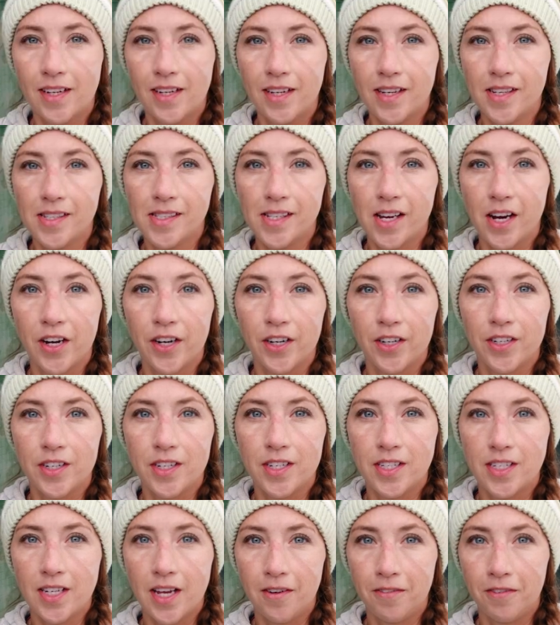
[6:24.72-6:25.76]
days are
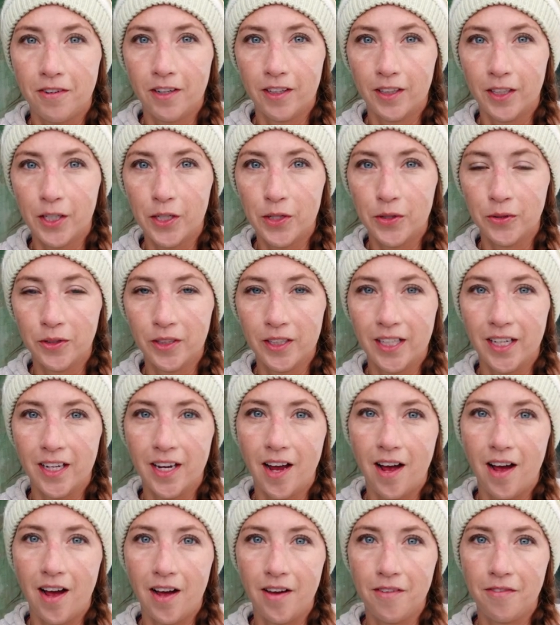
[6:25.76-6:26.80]
definitely
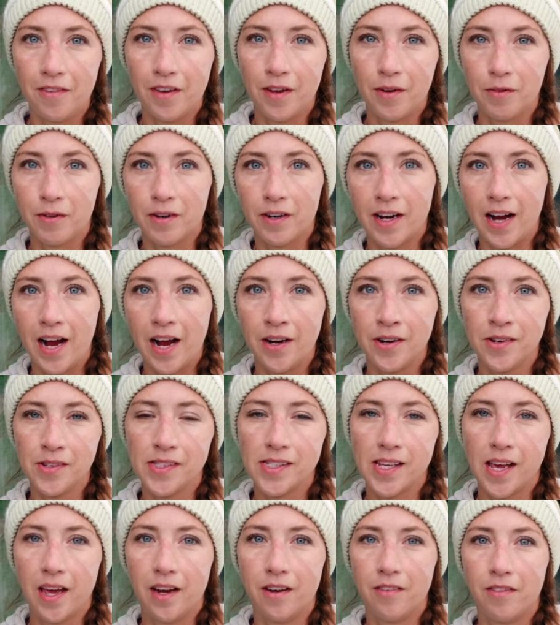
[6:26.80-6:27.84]
cooling off, and we're
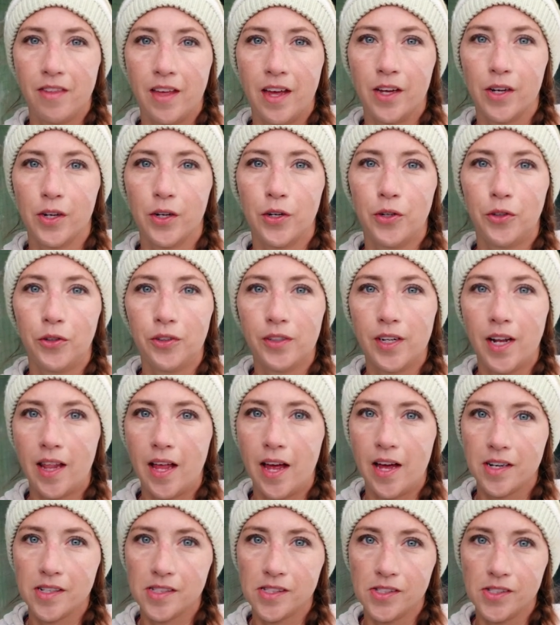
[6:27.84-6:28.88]
outside of that
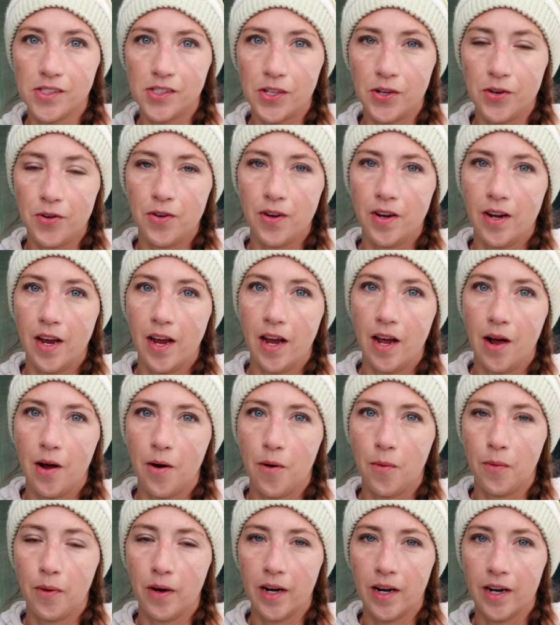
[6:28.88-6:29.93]
Goldilocks zone
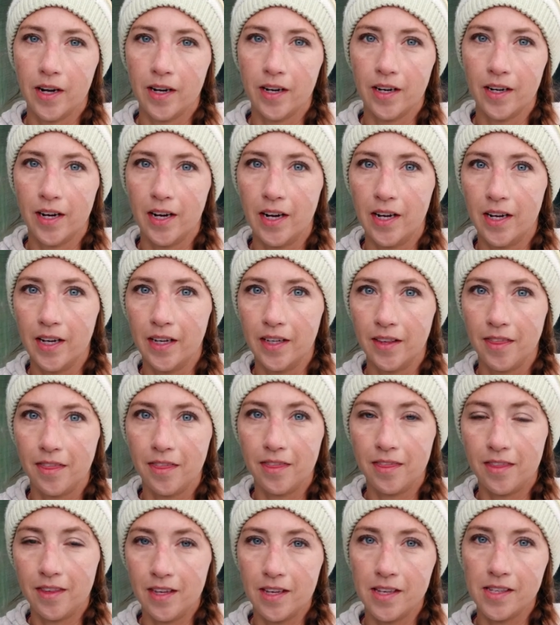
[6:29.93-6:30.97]
now where uh,
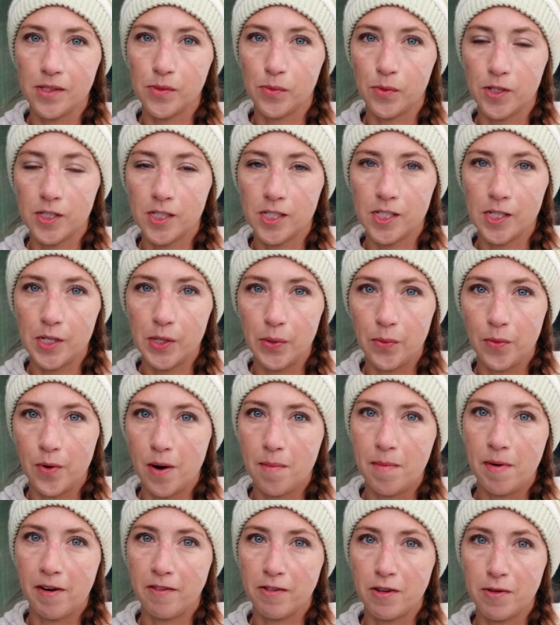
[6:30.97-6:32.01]
things were still
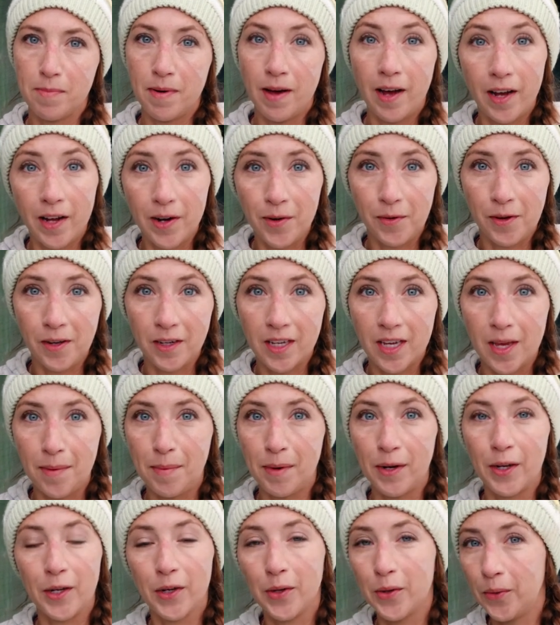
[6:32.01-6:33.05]
warm enough to bond while
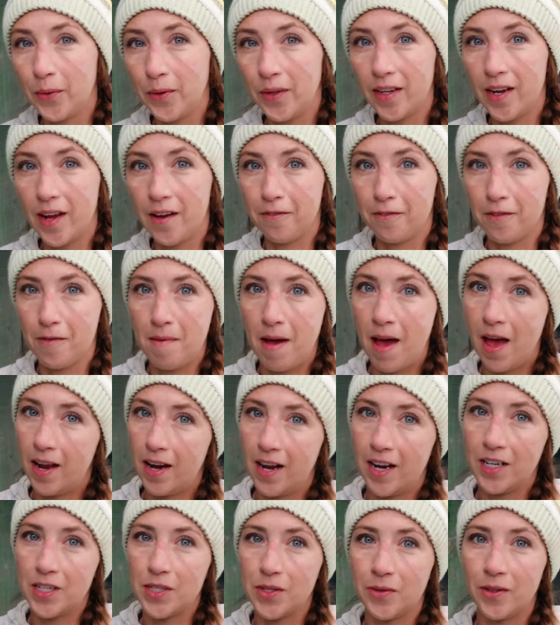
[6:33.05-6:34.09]
keeping it cool enough for Matt
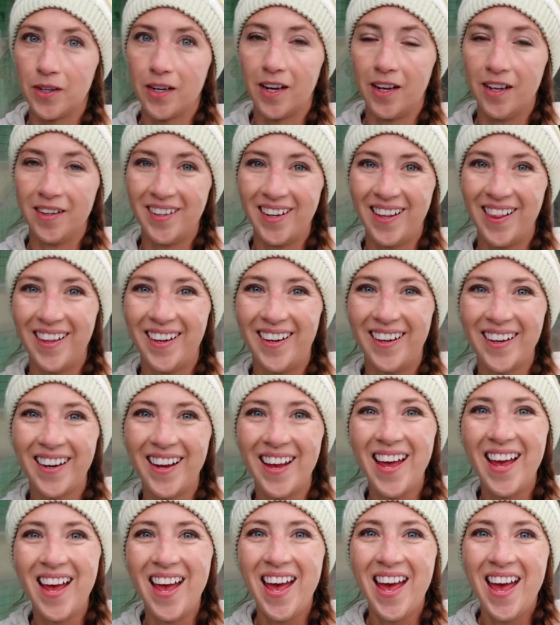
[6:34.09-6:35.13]
and I to work all day
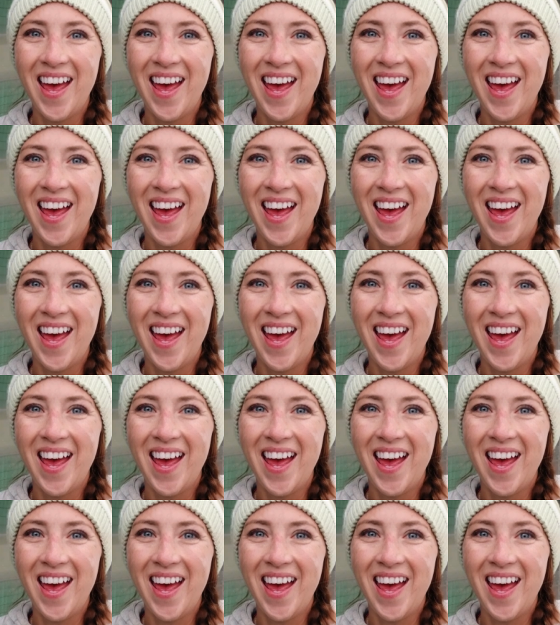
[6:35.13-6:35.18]
long.